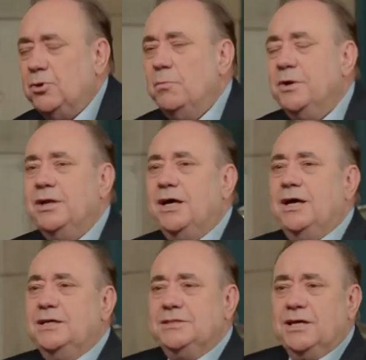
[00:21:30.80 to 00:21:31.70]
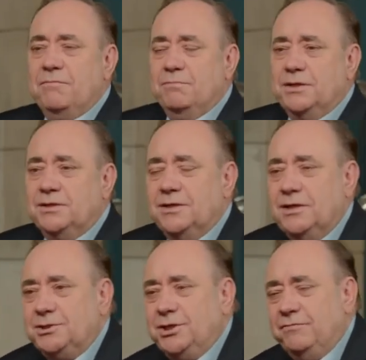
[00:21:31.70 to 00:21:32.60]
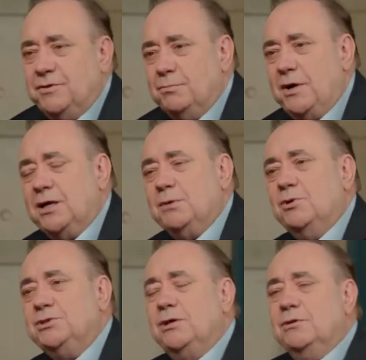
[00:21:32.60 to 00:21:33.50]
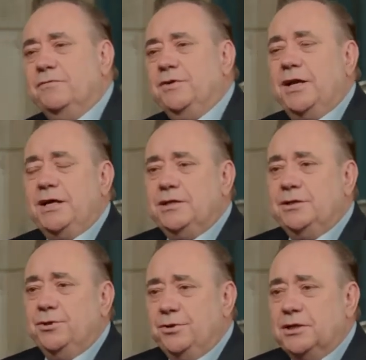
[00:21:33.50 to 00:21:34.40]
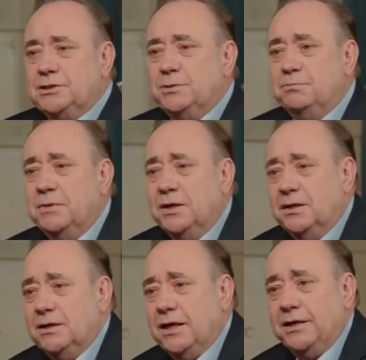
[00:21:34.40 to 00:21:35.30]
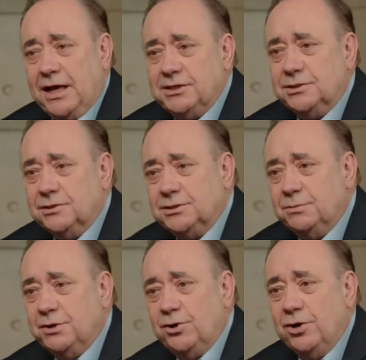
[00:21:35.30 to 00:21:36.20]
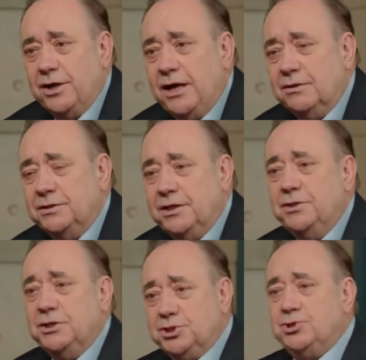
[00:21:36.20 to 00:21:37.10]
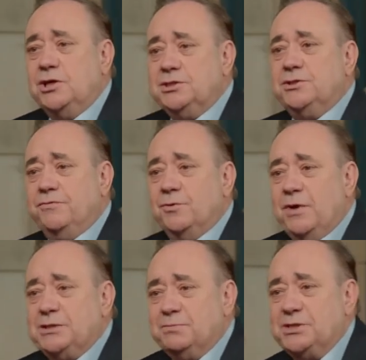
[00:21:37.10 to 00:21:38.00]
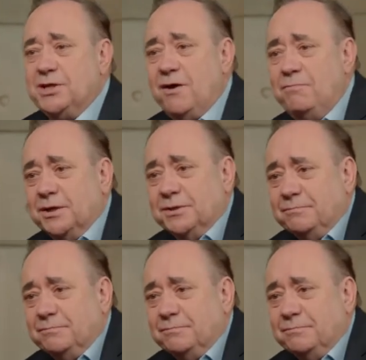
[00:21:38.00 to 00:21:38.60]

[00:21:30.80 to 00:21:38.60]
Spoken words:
Oborne, has the government achieved the remarkable result of uniting unionism and nationalism in Northern Ireland in distrust of the Westminster government?